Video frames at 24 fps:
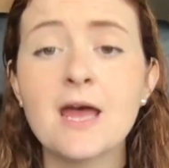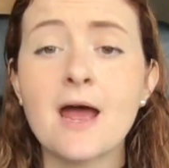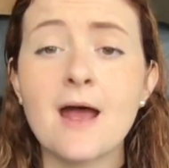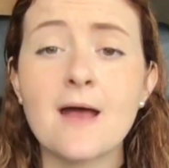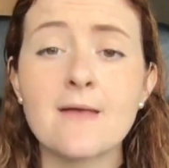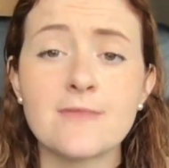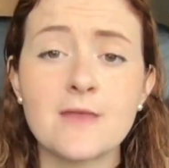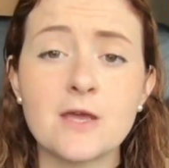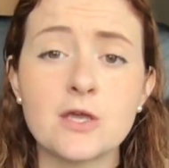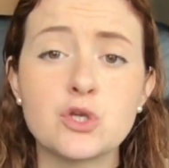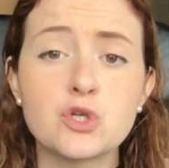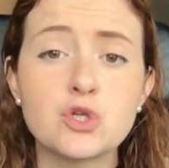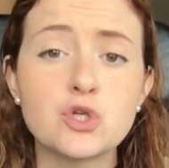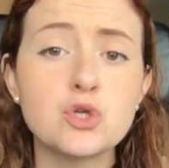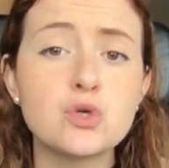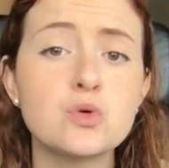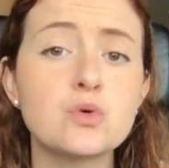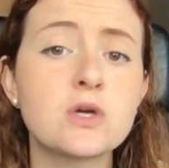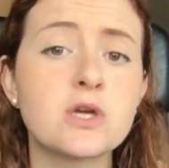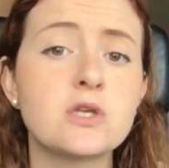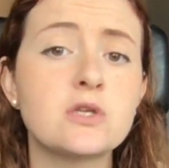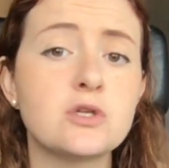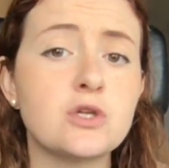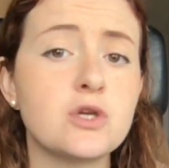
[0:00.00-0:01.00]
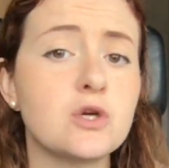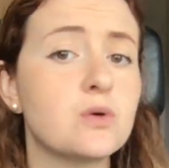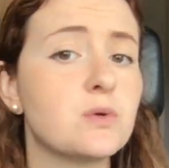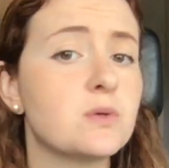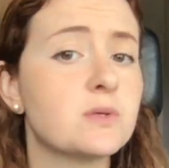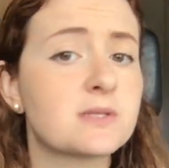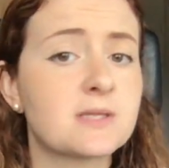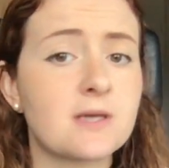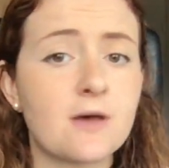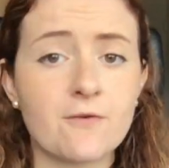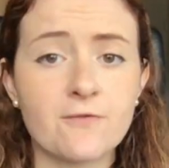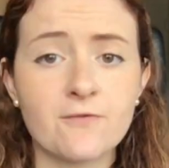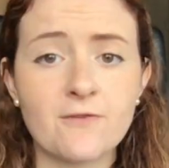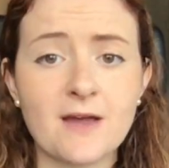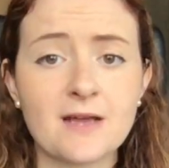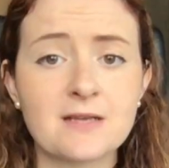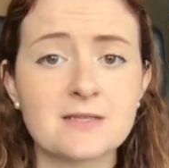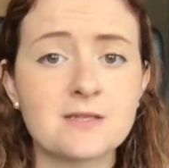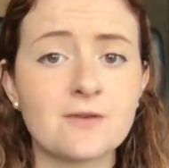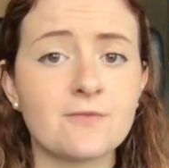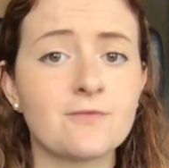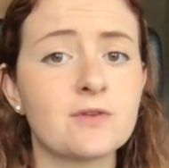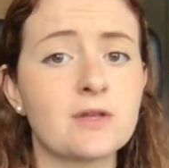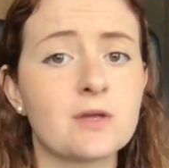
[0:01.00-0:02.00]
and that you can use
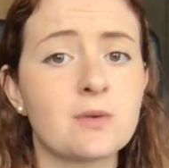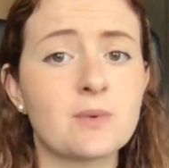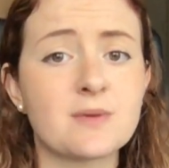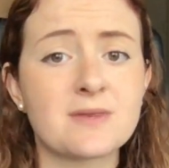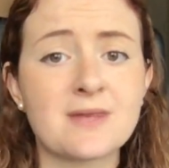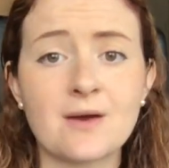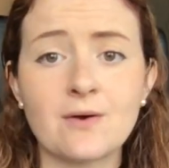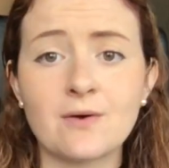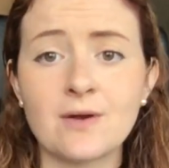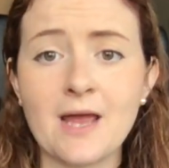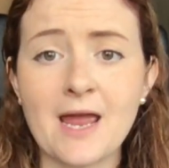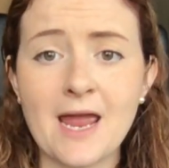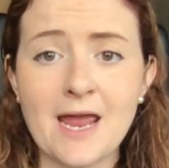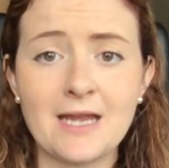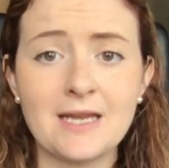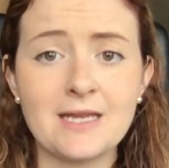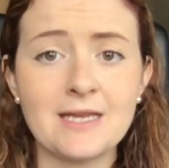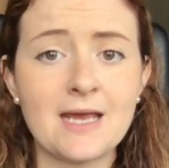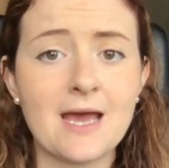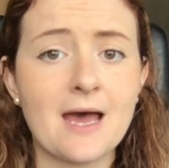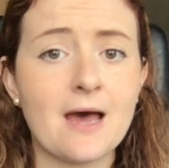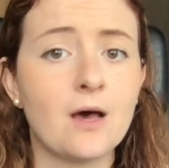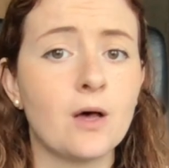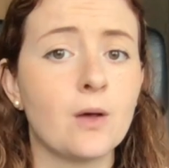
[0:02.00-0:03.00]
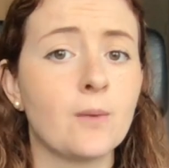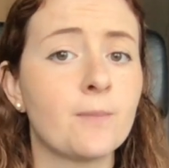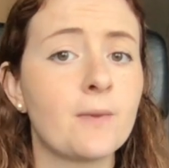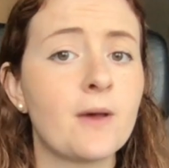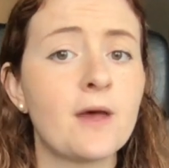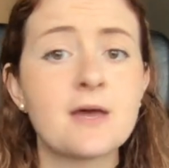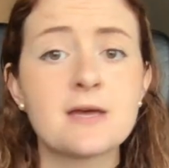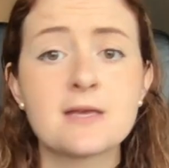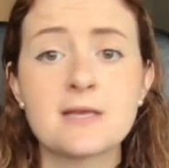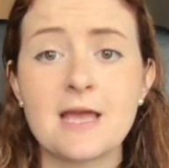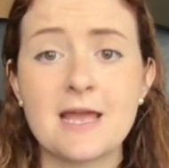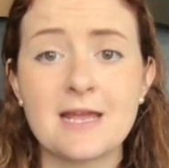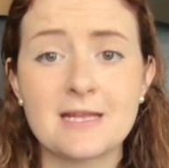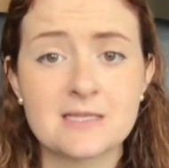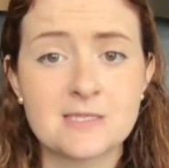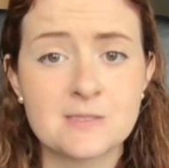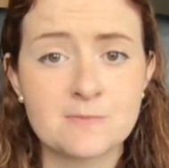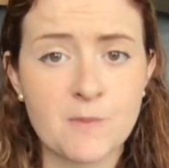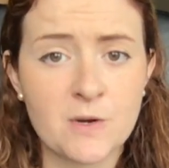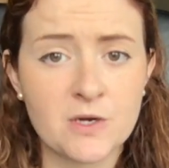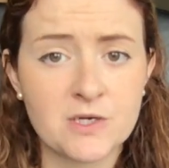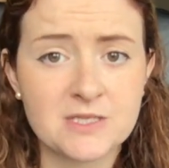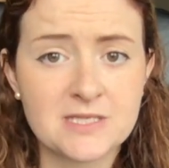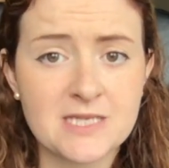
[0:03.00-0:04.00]
effectively without any help and
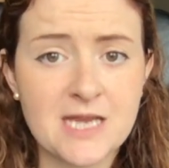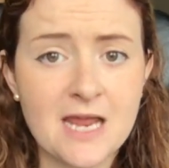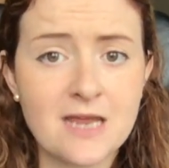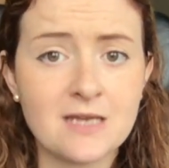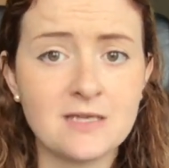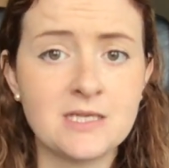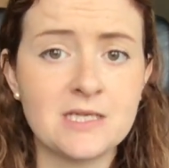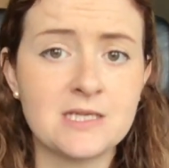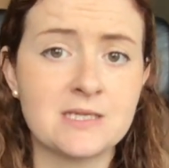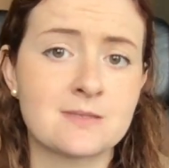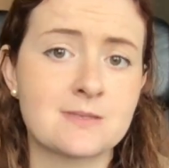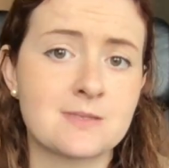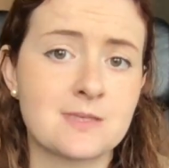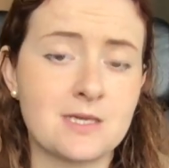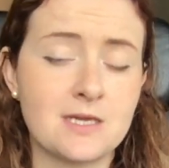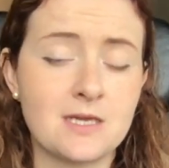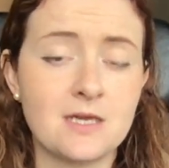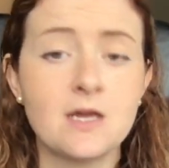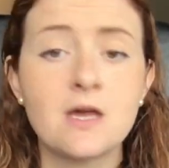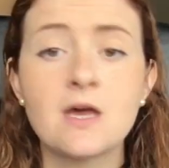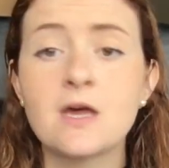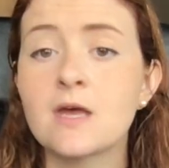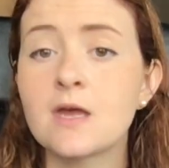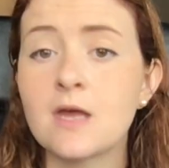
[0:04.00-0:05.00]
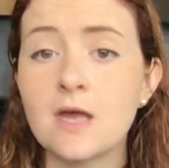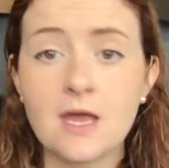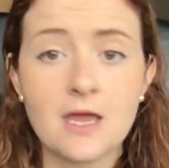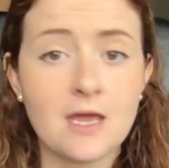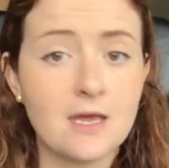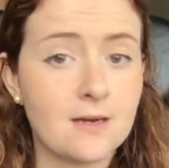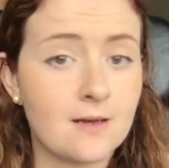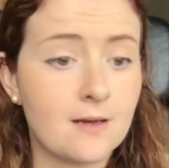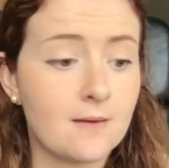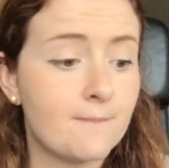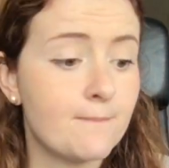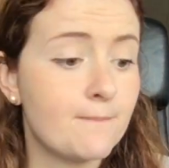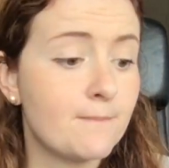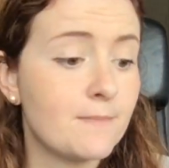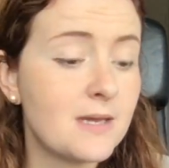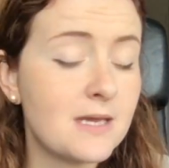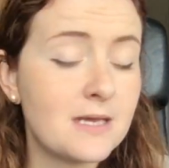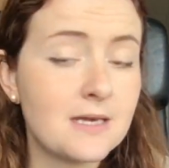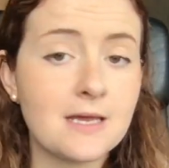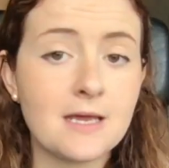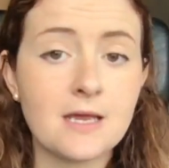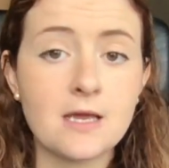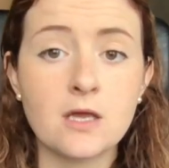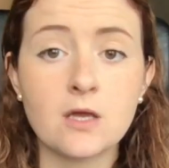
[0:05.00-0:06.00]
spontaneously in a
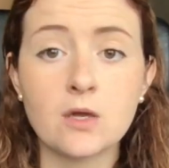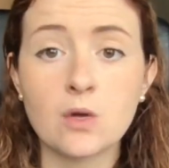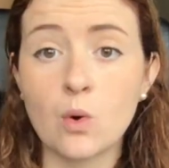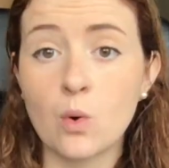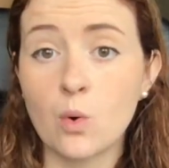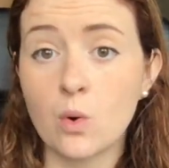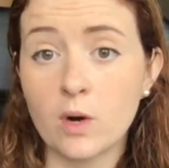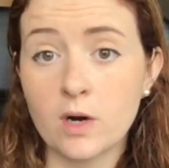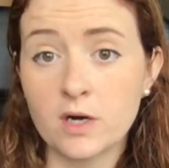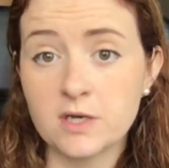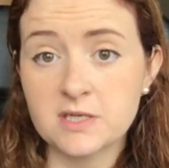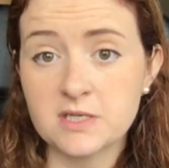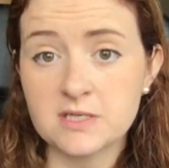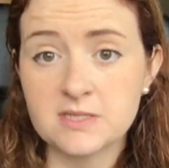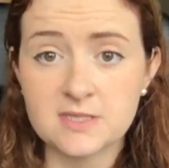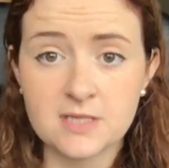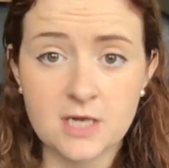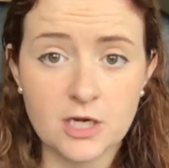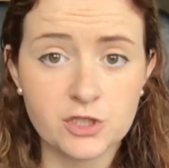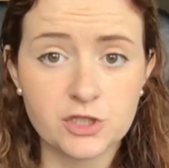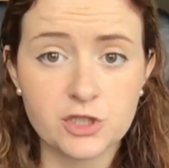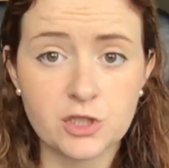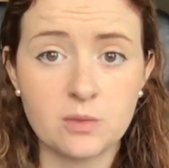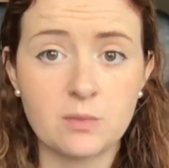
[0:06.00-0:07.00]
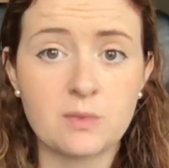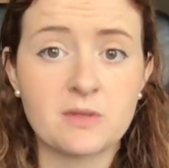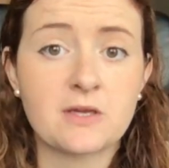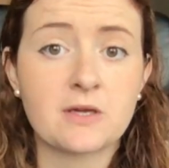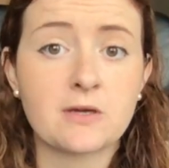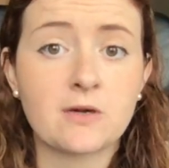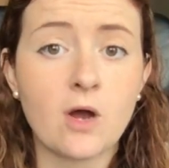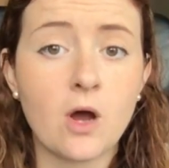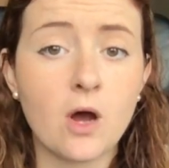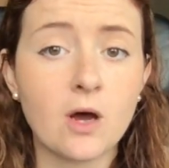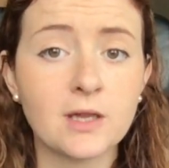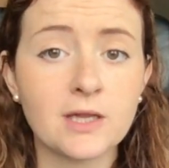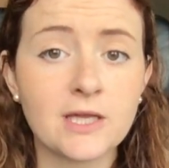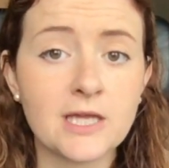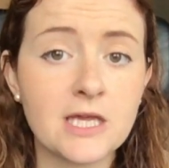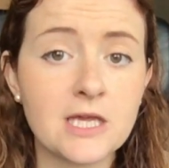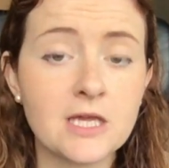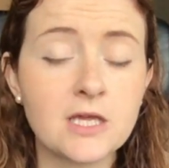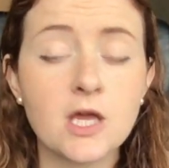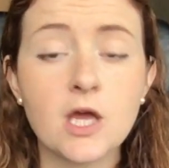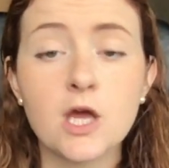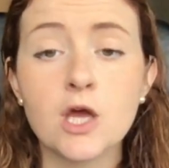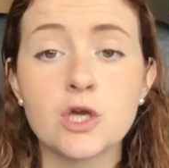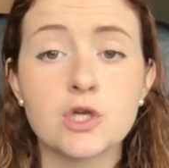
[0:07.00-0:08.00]
meeting or a discussion with a
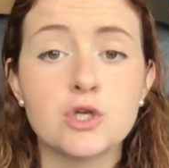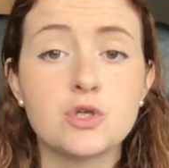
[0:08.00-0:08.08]
colleague.